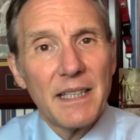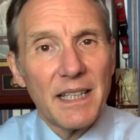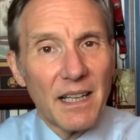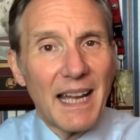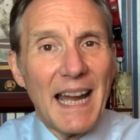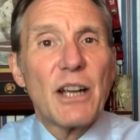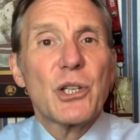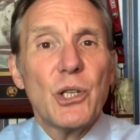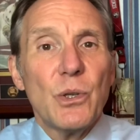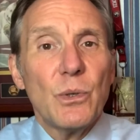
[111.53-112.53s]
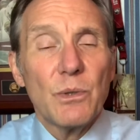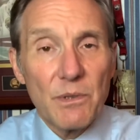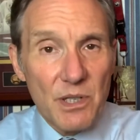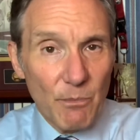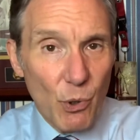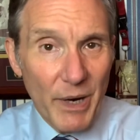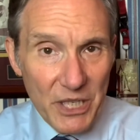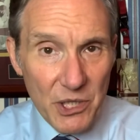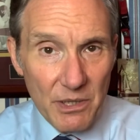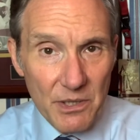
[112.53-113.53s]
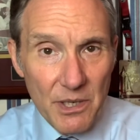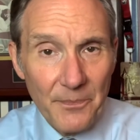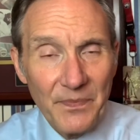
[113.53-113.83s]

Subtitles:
it'll ask you some questions.